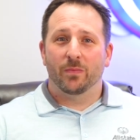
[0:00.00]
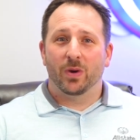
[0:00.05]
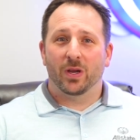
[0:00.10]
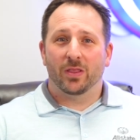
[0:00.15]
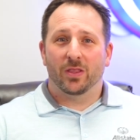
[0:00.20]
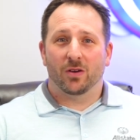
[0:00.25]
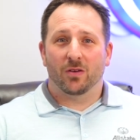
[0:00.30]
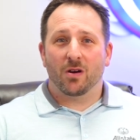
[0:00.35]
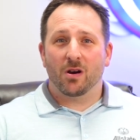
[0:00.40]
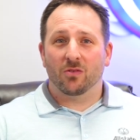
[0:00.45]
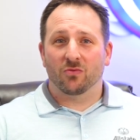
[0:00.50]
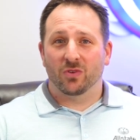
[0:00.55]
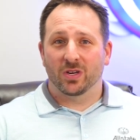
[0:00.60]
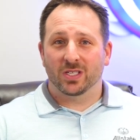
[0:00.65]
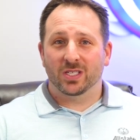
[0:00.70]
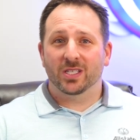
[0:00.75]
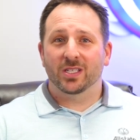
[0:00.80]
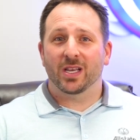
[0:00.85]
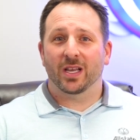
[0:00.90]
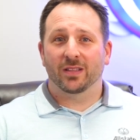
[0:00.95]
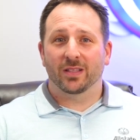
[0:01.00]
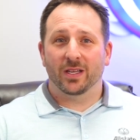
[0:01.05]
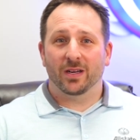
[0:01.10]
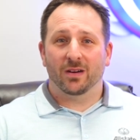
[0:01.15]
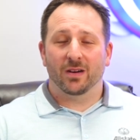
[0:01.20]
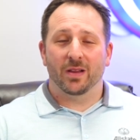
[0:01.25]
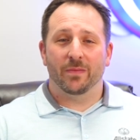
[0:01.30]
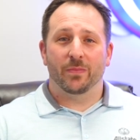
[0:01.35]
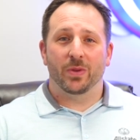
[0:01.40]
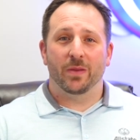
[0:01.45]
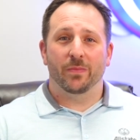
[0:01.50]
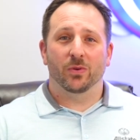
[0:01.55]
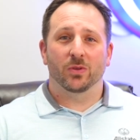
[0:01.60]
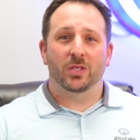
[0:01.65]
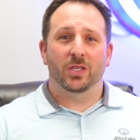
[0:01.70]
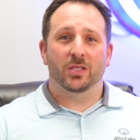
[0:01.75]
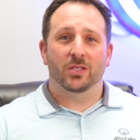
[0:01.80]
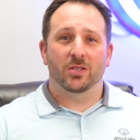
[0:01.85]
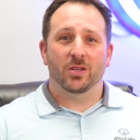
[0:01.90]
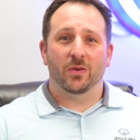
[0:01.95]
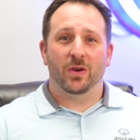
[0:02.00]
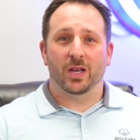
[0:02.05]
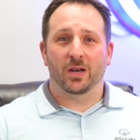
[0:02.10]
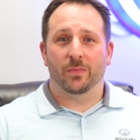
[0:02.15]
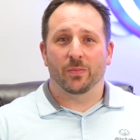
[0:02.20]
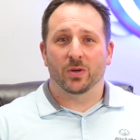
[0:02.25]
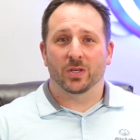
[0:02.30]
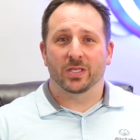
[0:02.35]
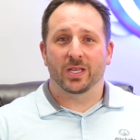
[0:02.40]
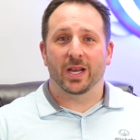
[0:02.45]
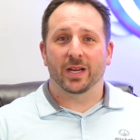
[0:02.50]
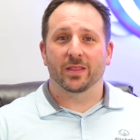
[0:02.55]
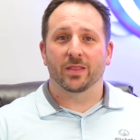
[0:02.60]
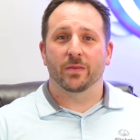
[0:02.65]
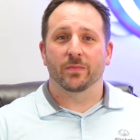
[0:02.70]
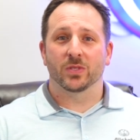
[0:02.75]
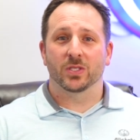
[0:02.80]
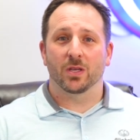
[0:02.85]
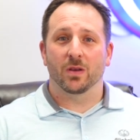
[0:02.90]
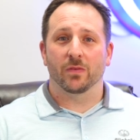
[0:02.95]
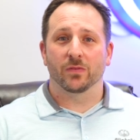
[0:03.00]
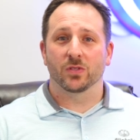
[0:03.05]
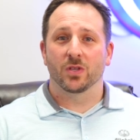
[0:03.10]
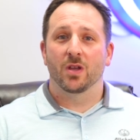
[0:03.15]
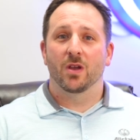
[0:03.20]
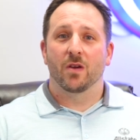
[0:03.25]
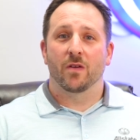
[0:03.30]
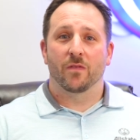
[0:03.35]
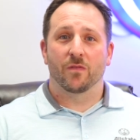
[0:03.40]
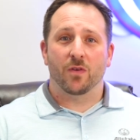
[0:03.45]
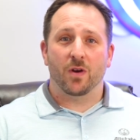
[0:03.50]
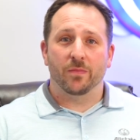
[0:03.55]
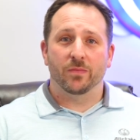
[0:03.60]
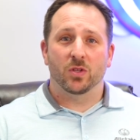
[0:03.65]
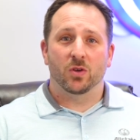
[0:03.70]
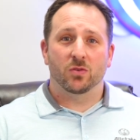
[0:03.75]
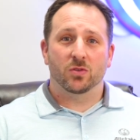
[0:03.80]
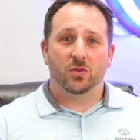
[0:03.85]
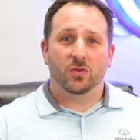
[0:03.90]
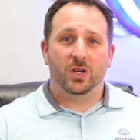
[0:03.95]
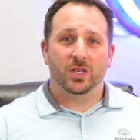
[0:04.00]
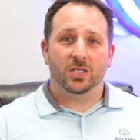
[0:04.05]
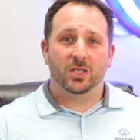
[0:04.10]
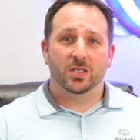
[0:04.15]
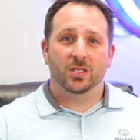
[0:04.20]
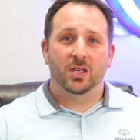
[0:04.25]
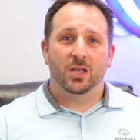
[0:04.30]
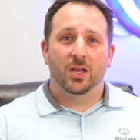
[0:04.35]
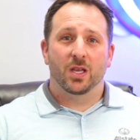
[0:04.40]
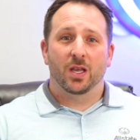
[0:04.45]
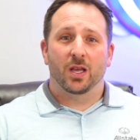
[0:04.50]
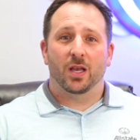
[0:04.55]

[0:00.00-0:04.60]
But there are risks out there, and people need to know how to protect themselves from those risks.